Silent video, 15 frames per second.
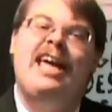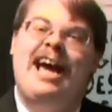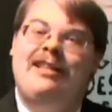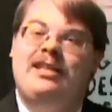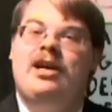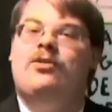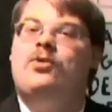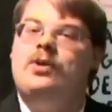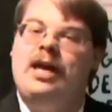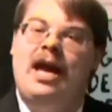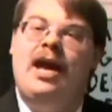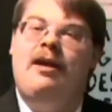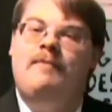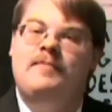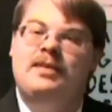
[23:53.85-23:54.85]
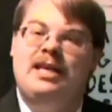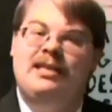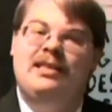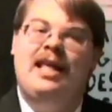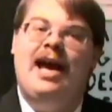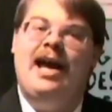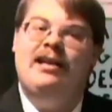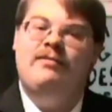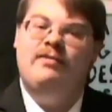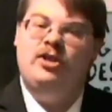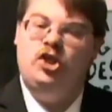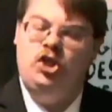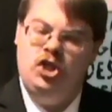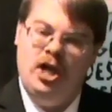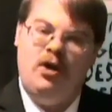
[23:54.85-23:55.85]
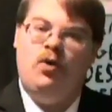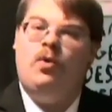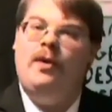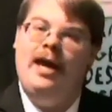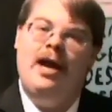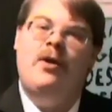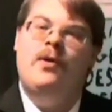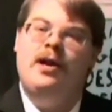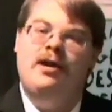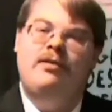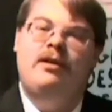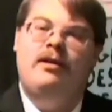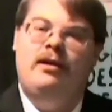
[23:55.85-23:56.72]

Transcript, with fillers: and the other games in that general area,